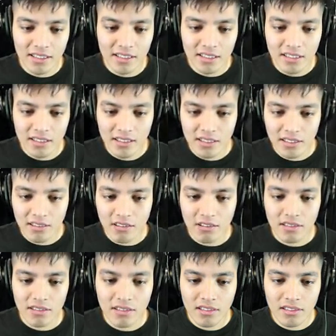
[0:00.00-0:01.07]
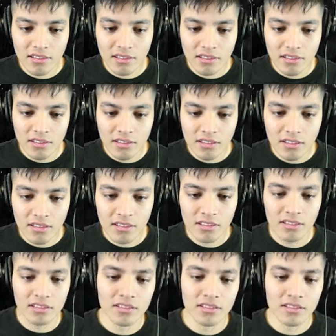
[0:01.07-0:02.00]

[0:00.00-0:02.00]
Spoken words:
No one is speaking in this clip.